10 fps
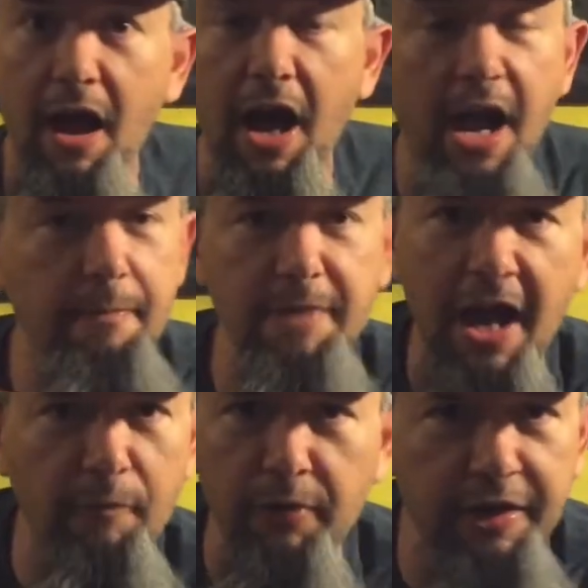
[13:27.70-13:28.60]
I am
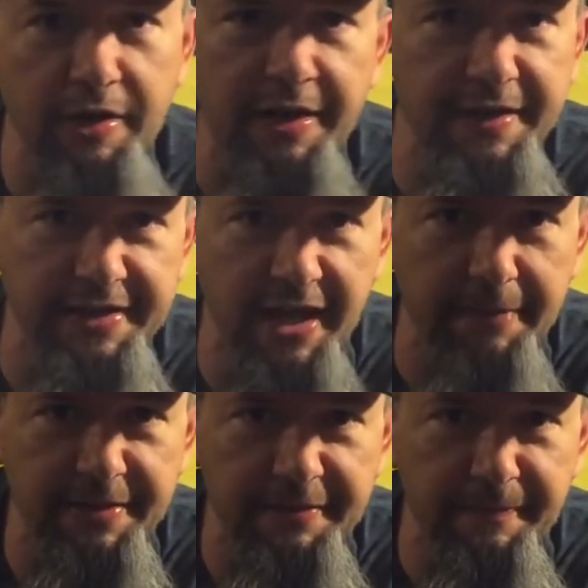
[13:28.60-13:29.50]
not really good at these games.
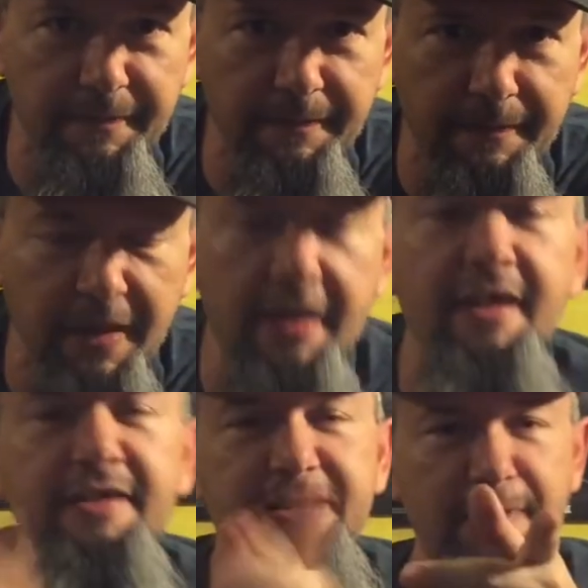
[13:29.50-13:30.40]
Just